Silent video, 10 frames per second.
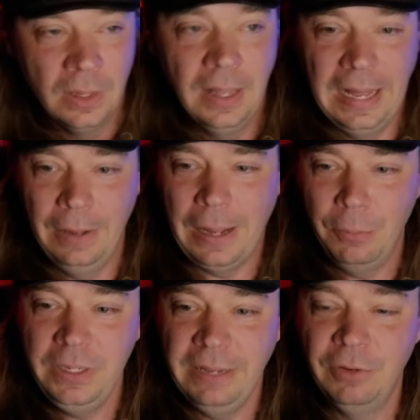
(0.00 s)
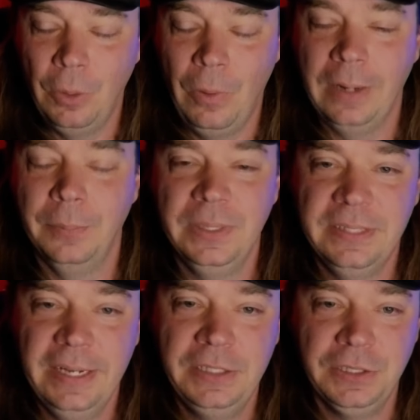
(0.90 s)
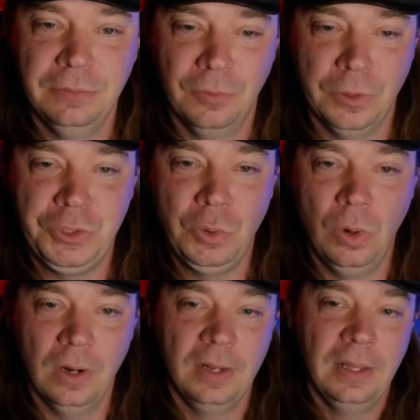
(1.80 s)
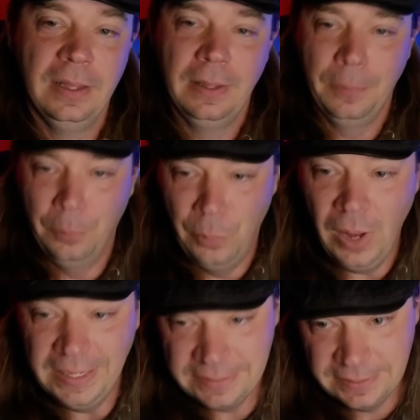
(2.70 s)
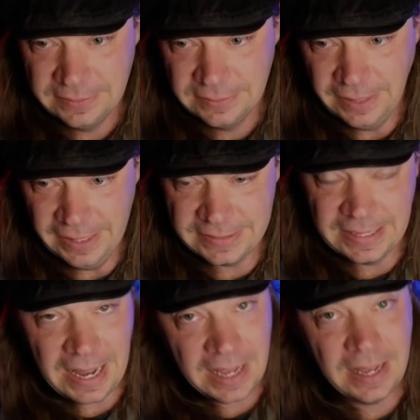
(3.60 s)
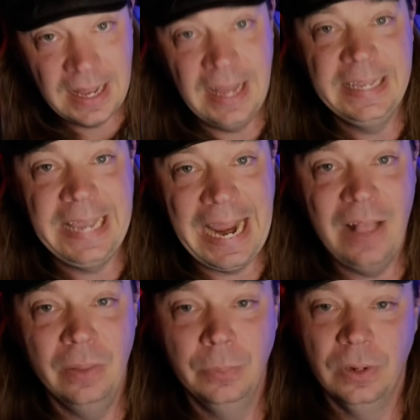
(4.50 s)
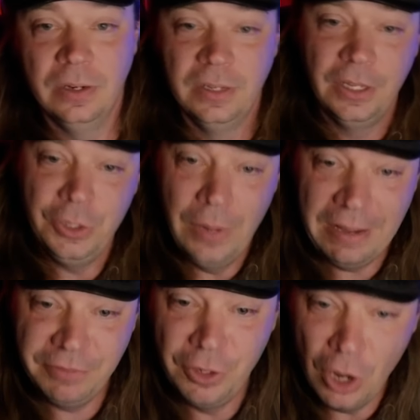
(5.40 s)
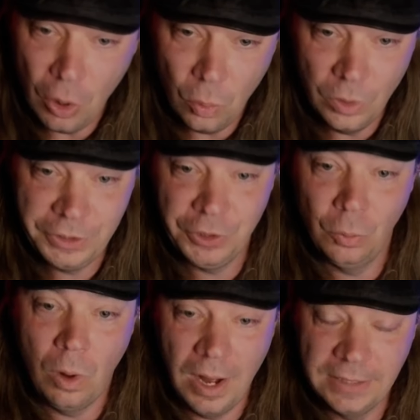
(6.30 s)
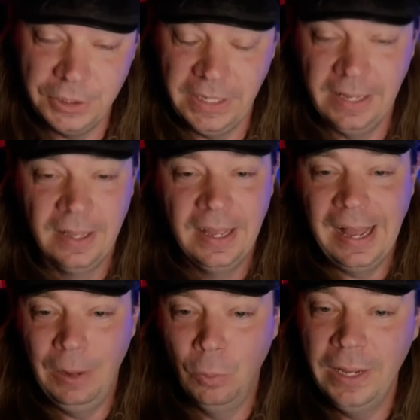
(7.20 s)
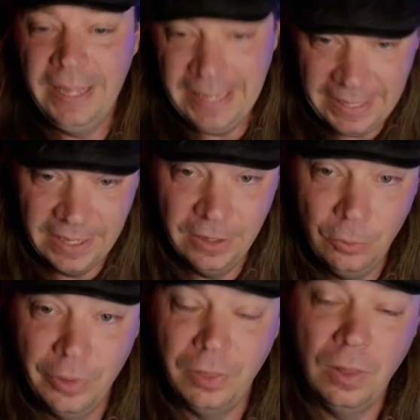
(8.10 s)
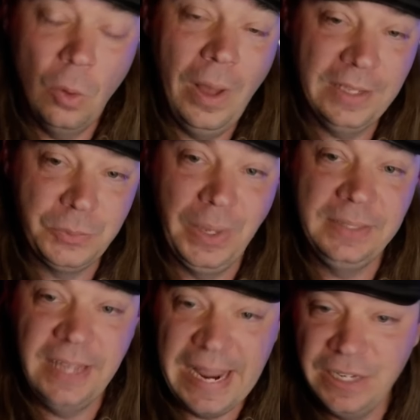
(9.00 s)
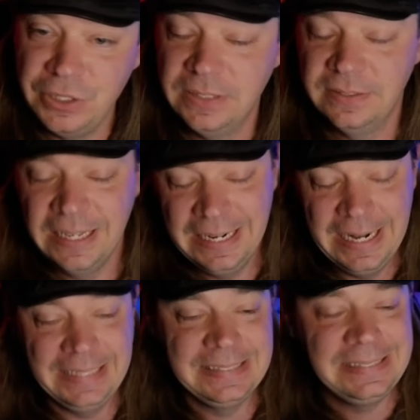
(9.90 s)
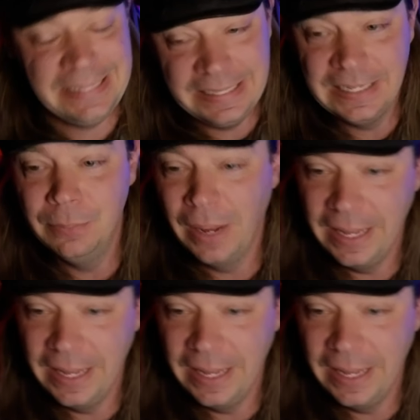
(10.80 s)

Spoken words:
I would give it a recommendation for sure, but it's not high caliber. You have to know what you're watching. I went in with low expectations, and it exceeded my